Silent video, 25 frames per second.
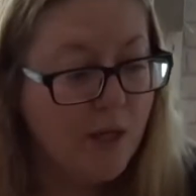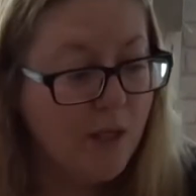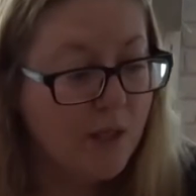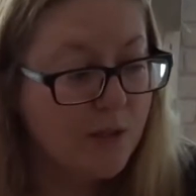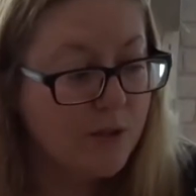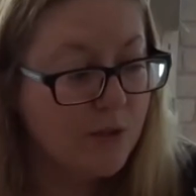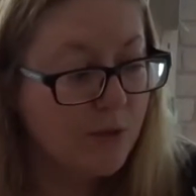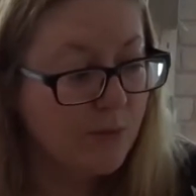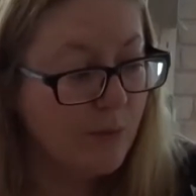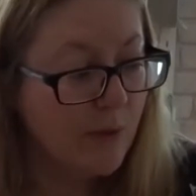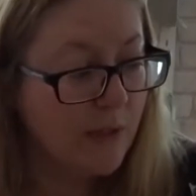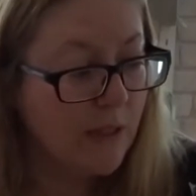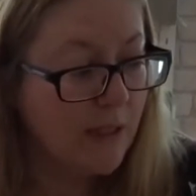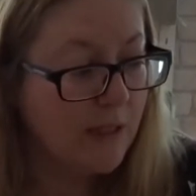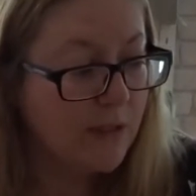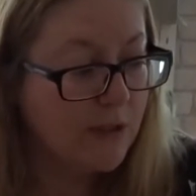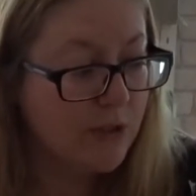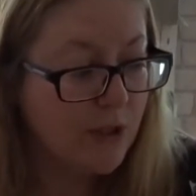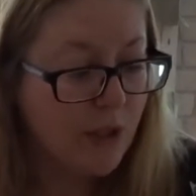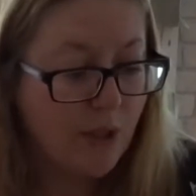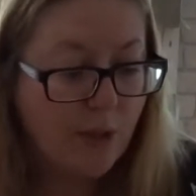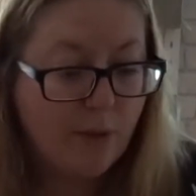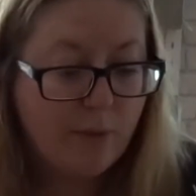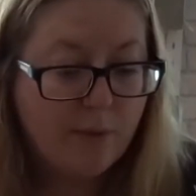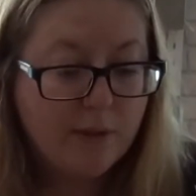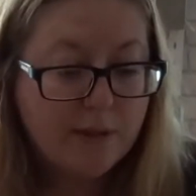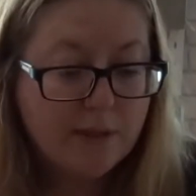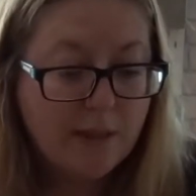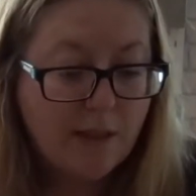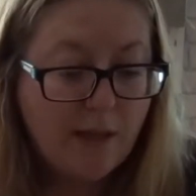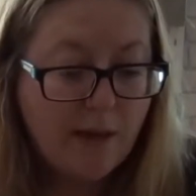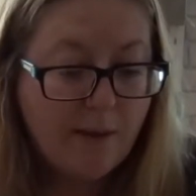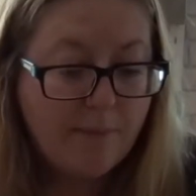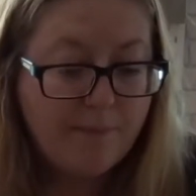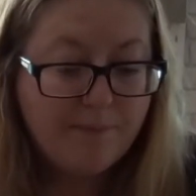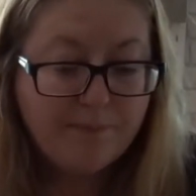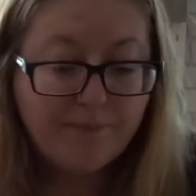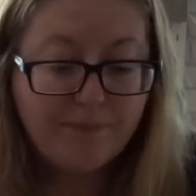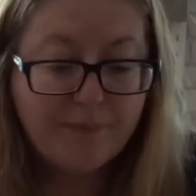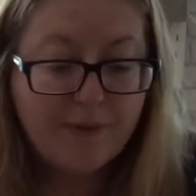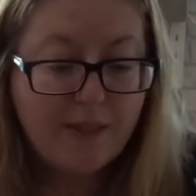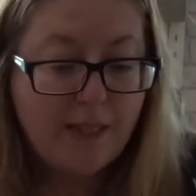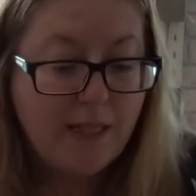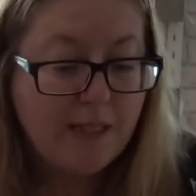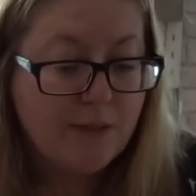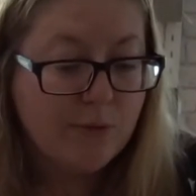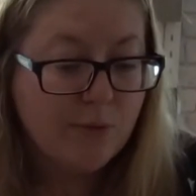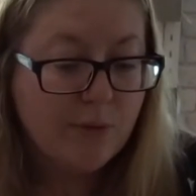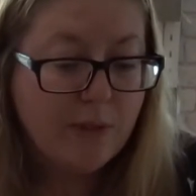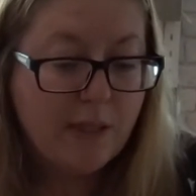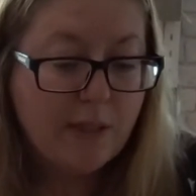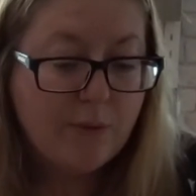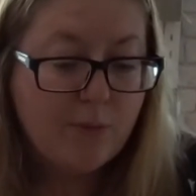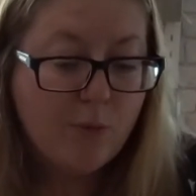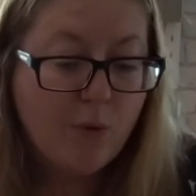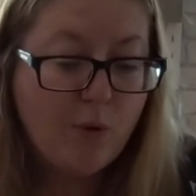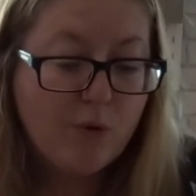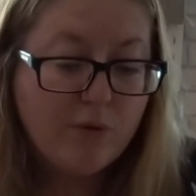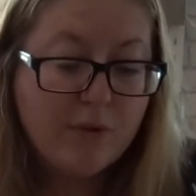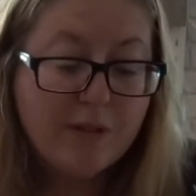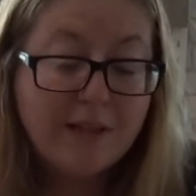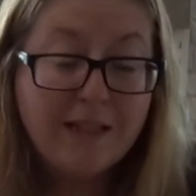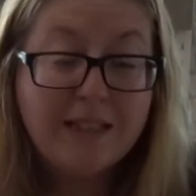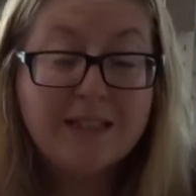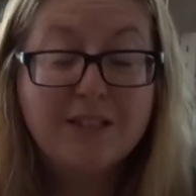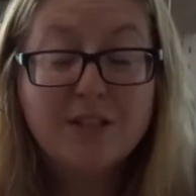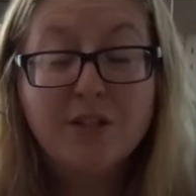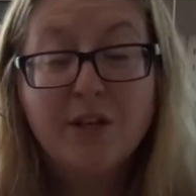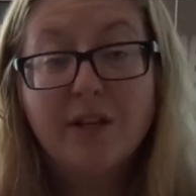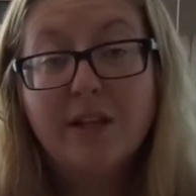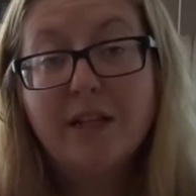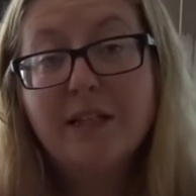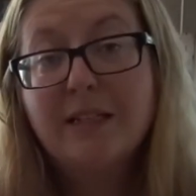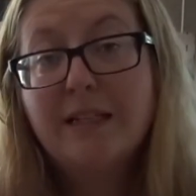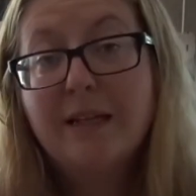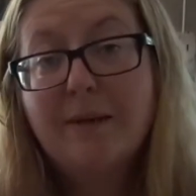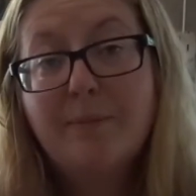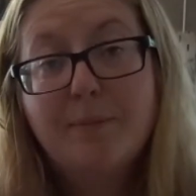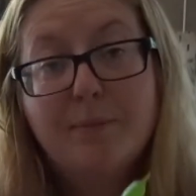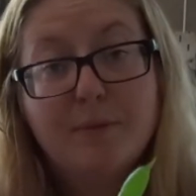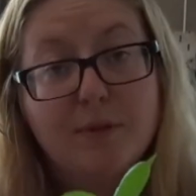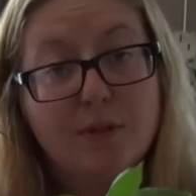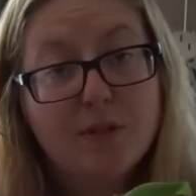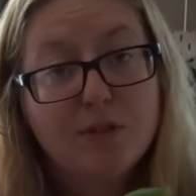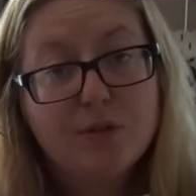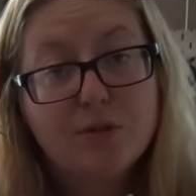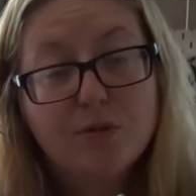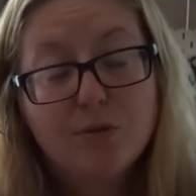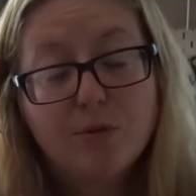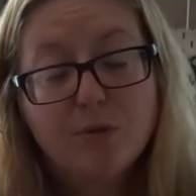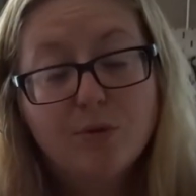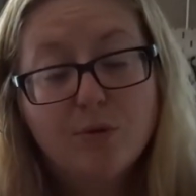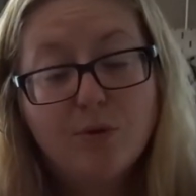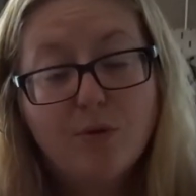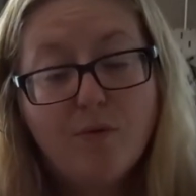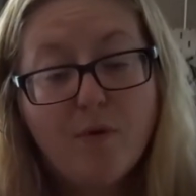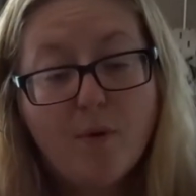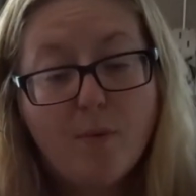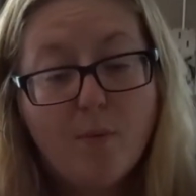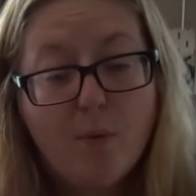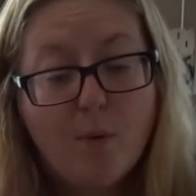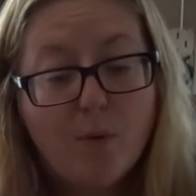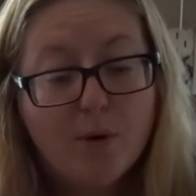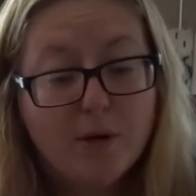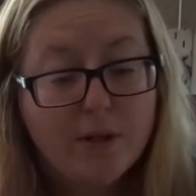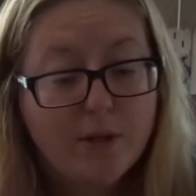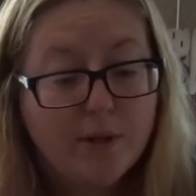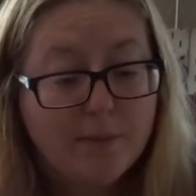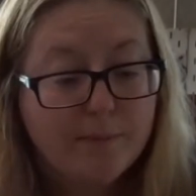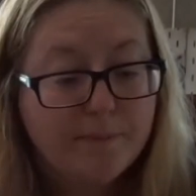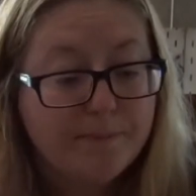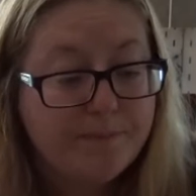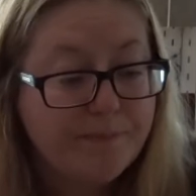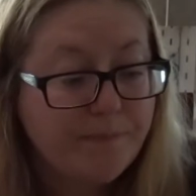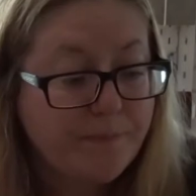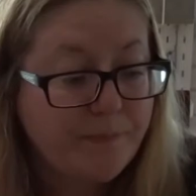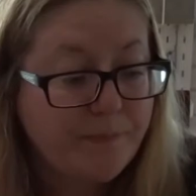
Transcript: So what I'll do is, they don't need watering. That's another tip, just don't over water them.